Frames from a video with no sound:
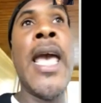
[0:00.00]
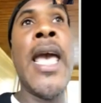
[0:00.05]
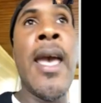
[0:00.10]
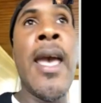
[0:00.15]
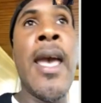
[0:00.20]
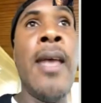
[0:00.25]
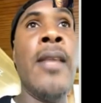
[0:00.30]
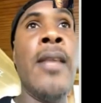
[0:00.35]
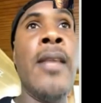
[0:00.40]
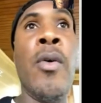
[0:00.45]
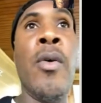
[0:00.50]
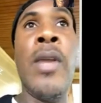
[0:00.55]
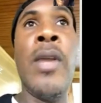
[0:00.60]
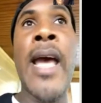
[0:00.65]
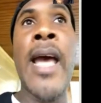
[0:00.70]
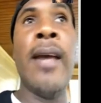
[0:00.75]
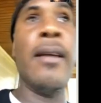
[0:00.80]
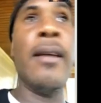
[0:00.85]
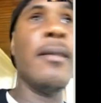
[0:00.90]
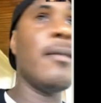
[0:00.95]
and they were
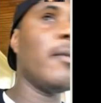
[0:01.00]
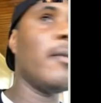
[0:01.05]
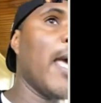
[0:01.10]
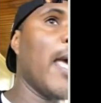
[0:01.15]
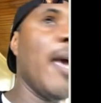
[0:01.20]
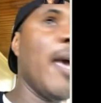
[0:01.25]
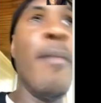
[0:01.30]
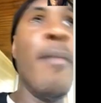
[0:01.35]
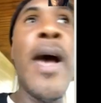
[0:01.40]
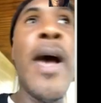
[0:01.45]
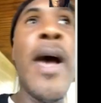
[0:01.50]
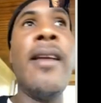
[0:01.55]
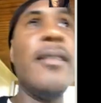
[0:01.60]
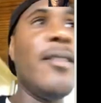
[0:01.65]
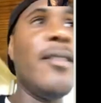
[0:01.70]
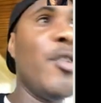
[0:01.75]
like, "Hey, Mike,